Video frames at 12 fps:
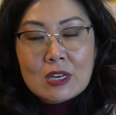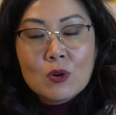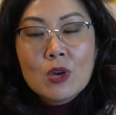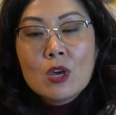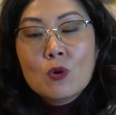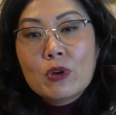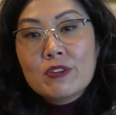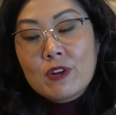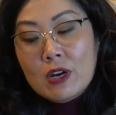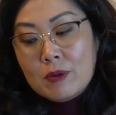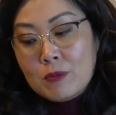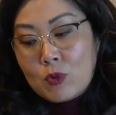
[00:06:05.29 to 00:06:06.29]
So we've,
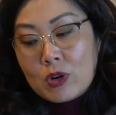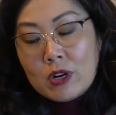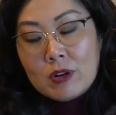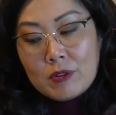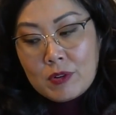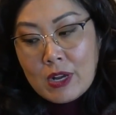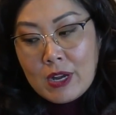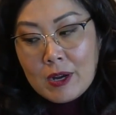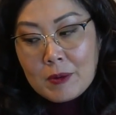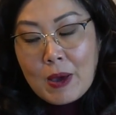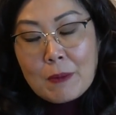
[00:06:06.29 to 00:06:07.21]
um, we're um,